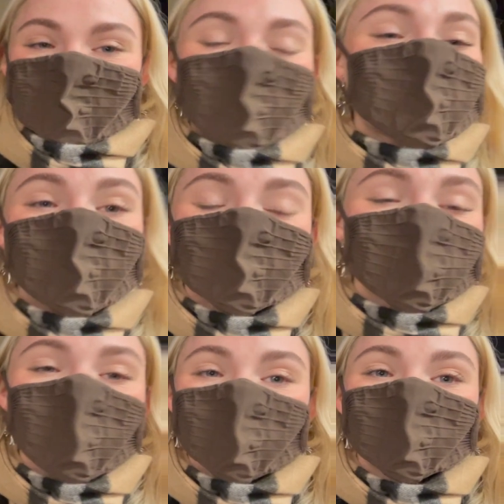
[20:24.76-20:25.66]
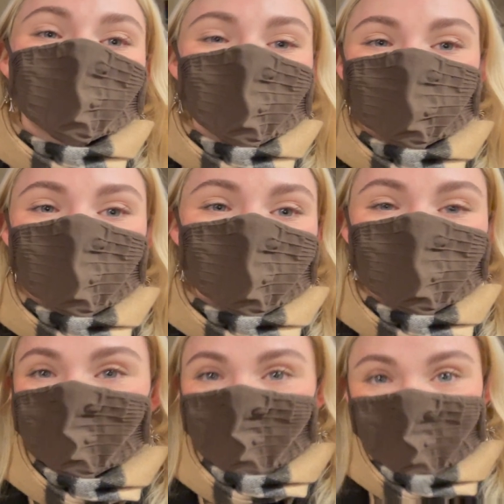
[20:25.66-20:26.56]
they started talking in Russian,
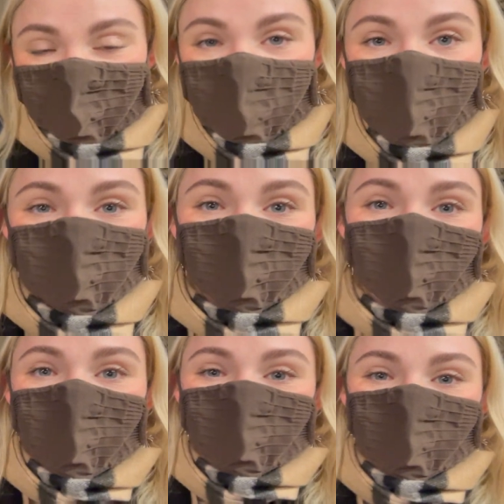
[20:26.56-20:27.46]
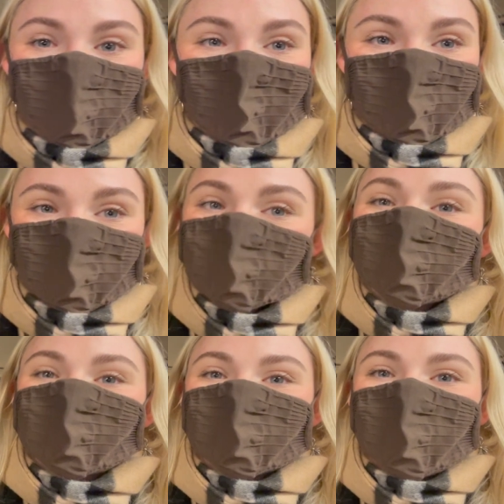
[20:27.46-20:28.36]
and he helped her find where she
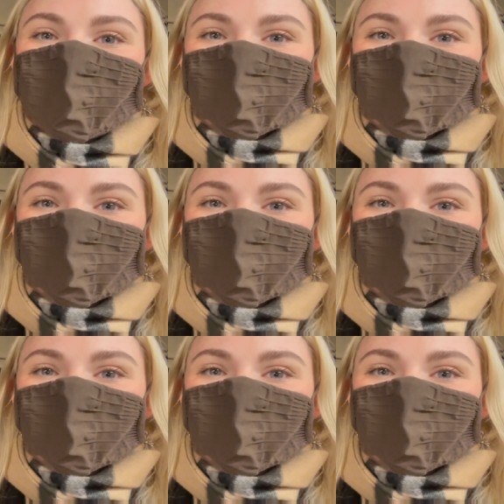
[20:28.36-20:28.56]
needed to go.